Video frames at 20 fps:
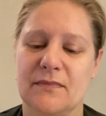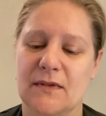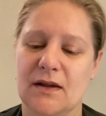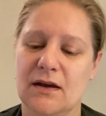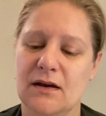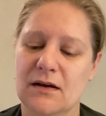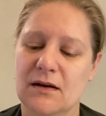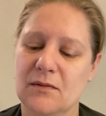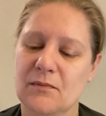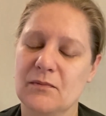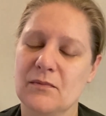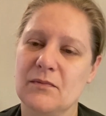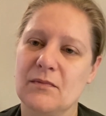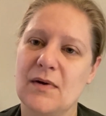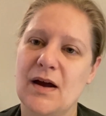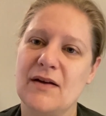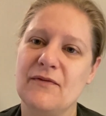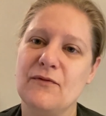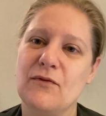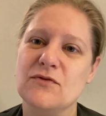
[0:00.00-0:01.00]

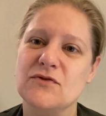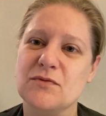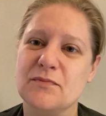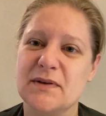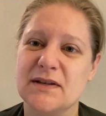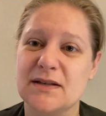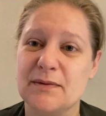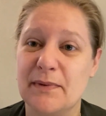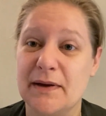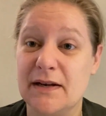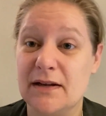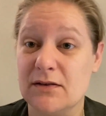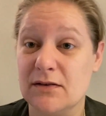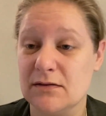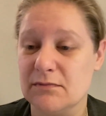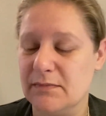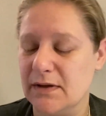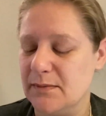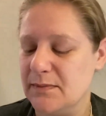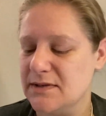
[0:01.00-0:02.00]
I've also been debating
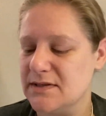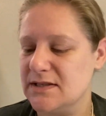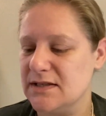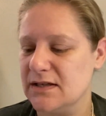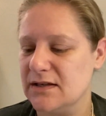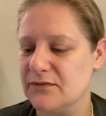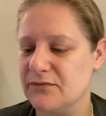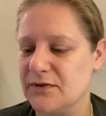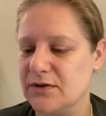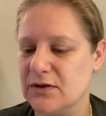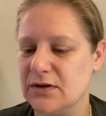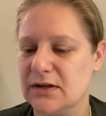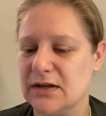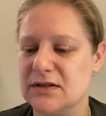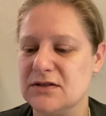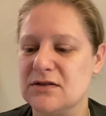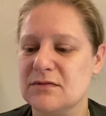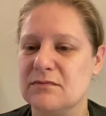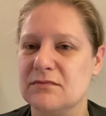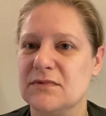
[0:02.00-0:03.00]
on maybe seeing if I could get
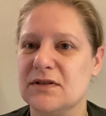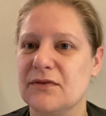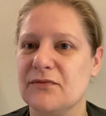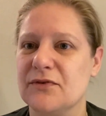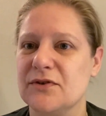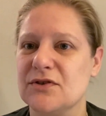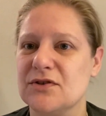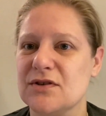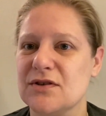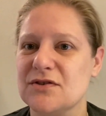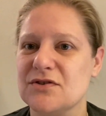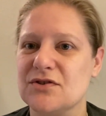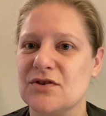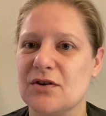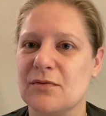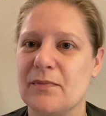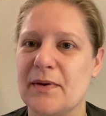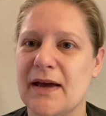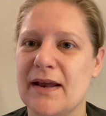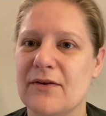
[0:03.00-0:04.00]
some different
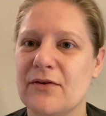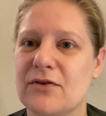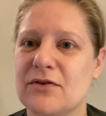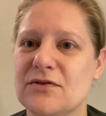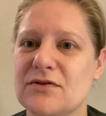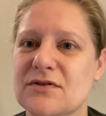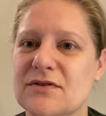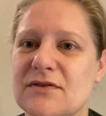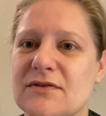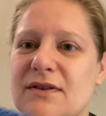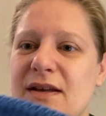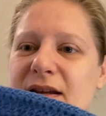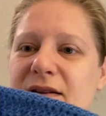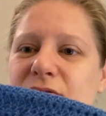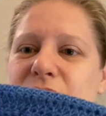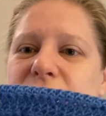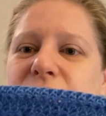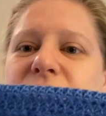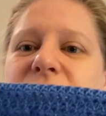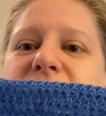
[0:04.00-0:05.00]
sock patterns that
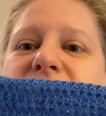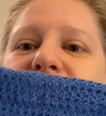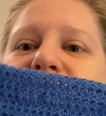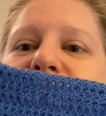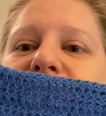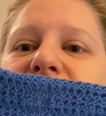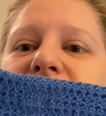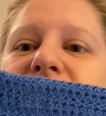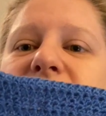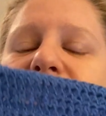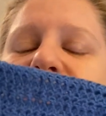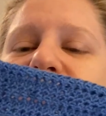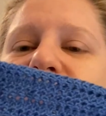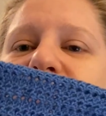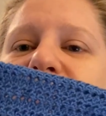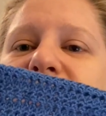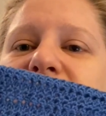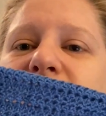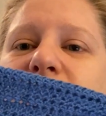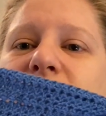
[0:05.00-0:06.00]
looks interesting to
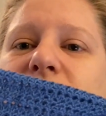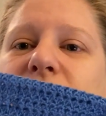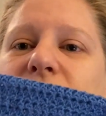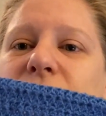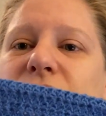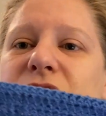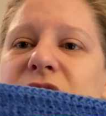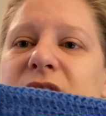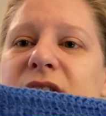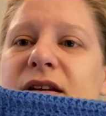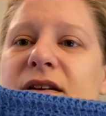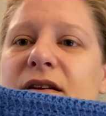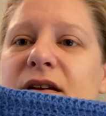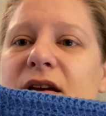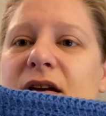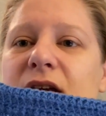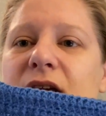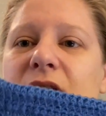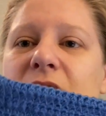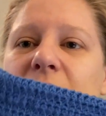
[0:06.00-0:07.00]
attempt crocheting.
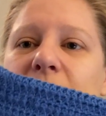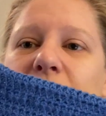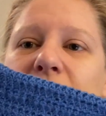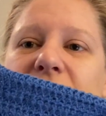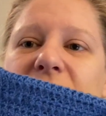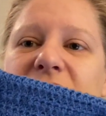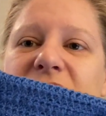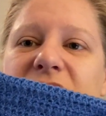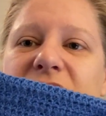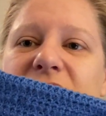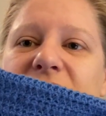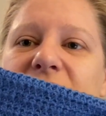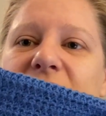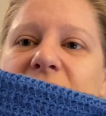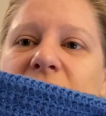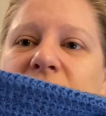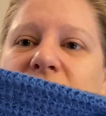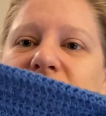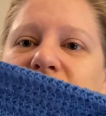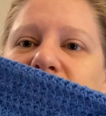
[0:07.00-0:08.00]
But this is
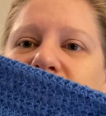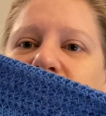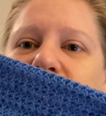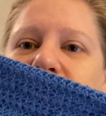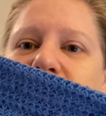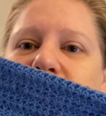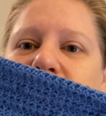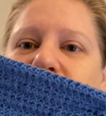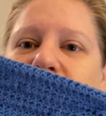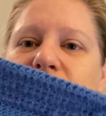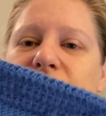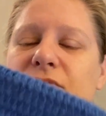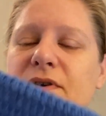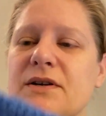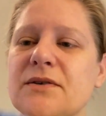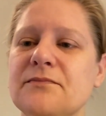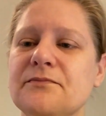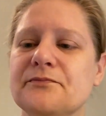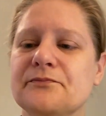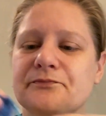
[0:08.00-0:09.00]
how it's going so
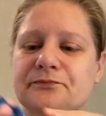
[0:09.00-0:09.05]
far.